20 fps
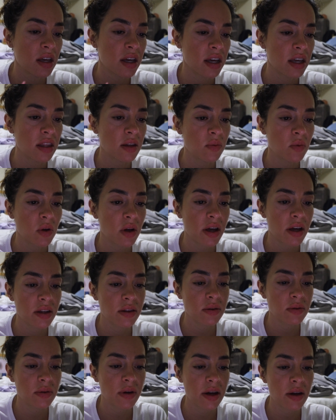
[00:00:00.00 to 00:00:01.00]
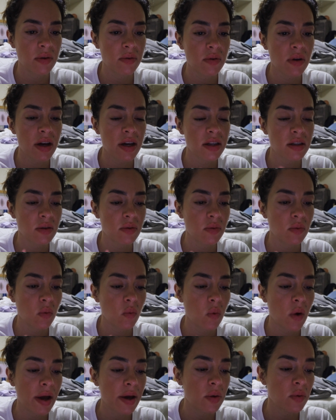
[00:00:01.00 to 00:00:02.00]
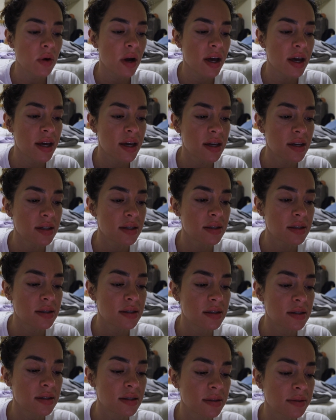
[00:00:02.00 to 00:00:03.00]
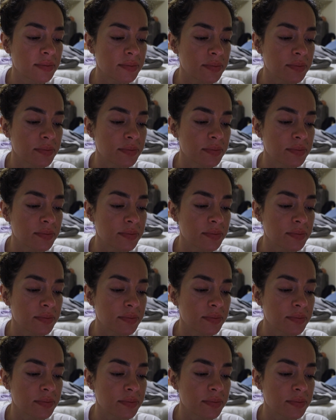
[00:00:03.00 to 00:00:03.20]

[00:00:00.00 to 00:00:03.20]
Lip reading: And then we'll add the white rice. White rice.